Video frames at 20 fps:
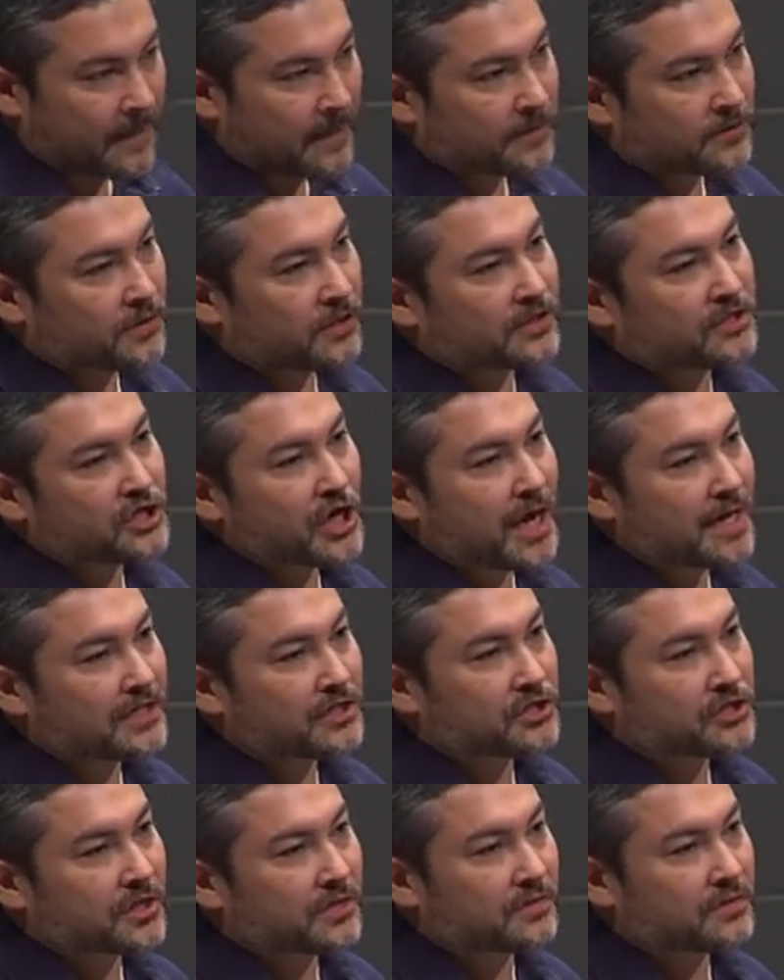So the
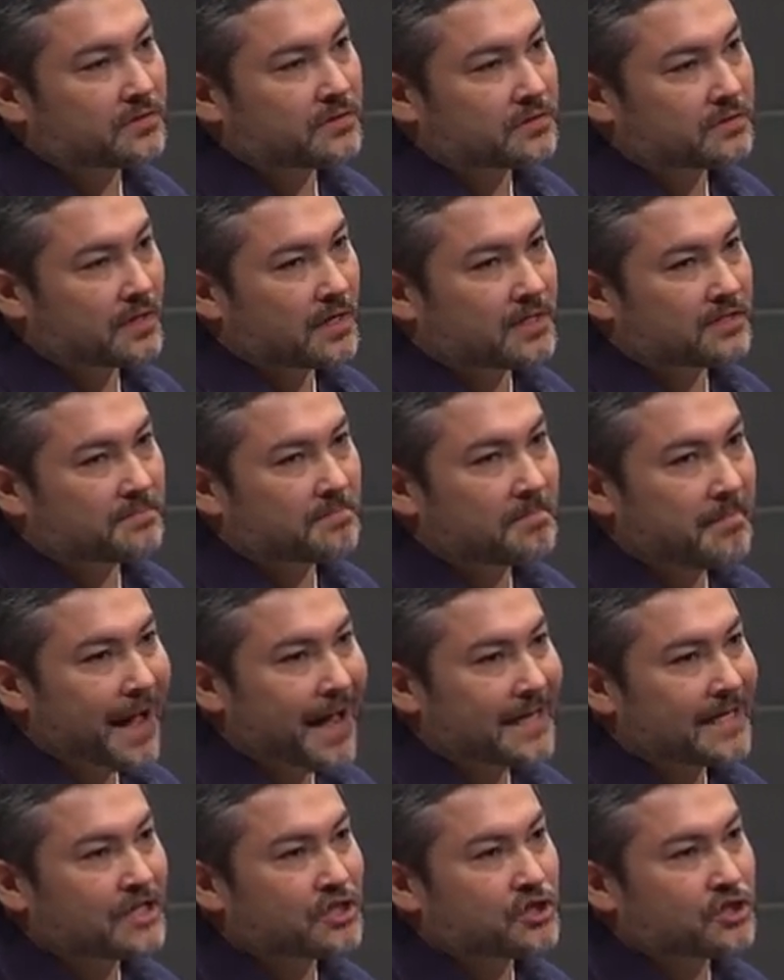challenge here is
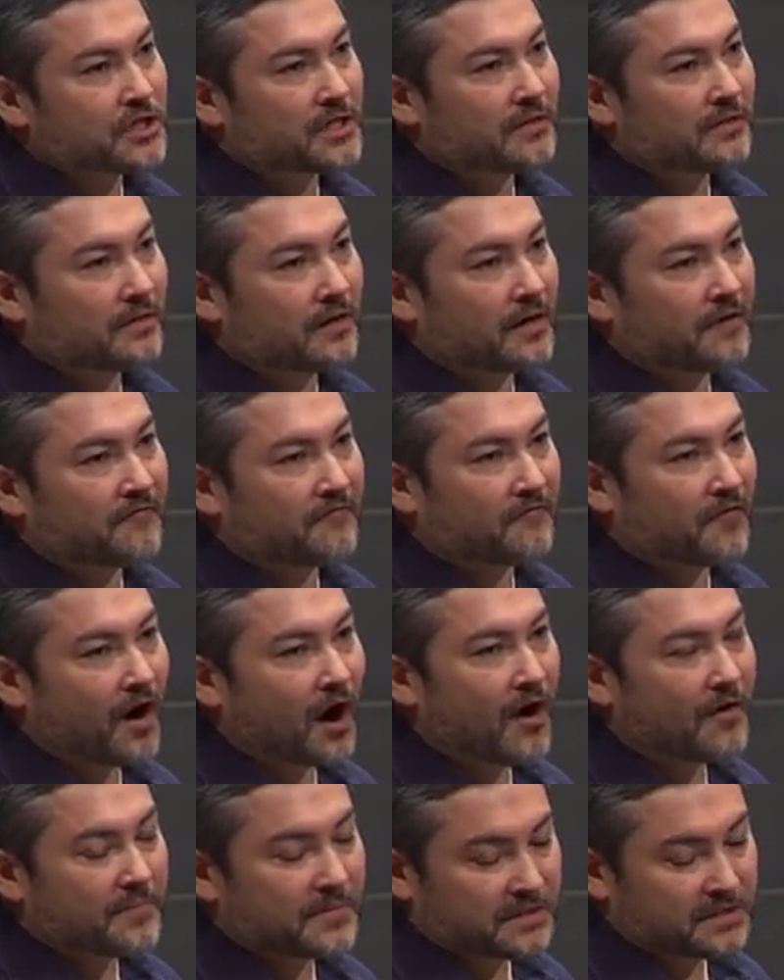managing
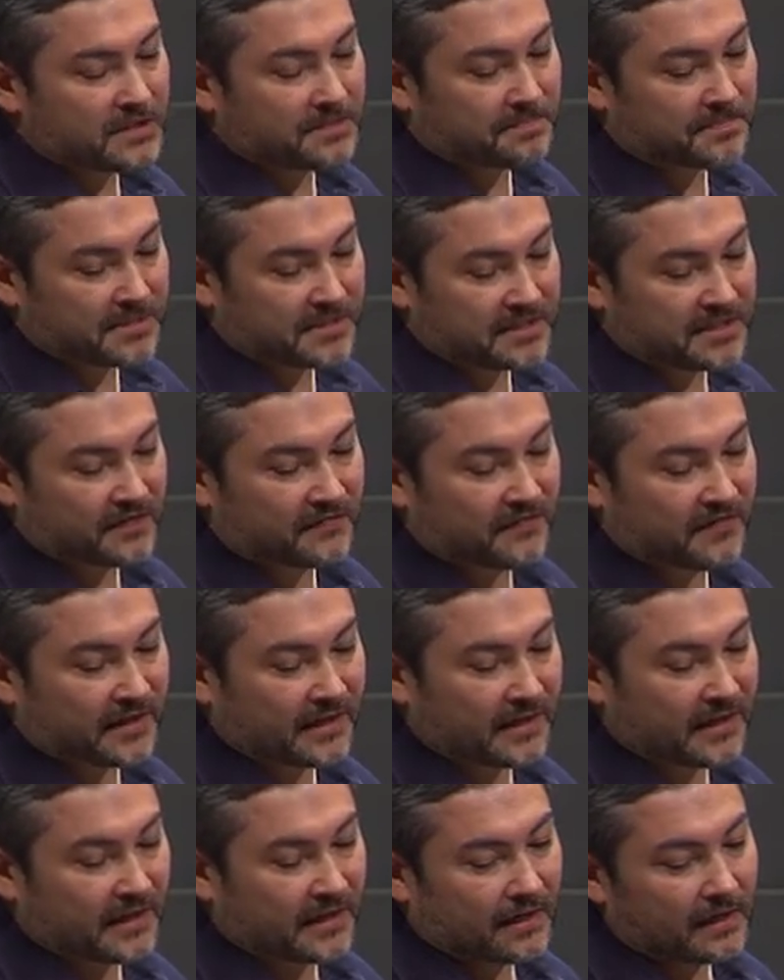
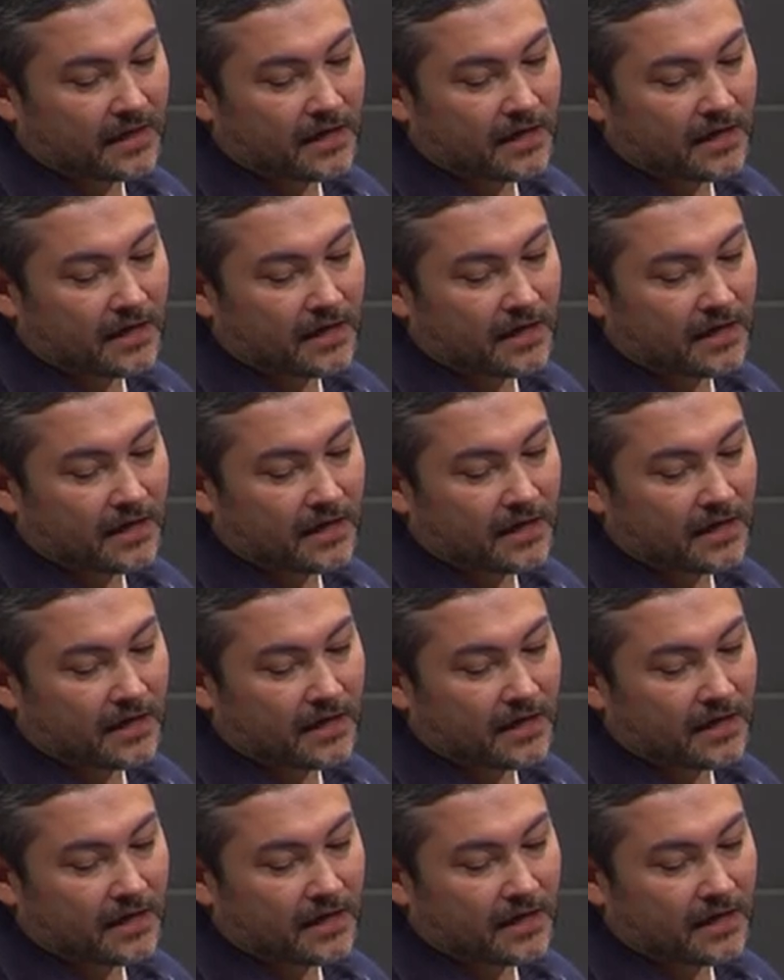environment-specific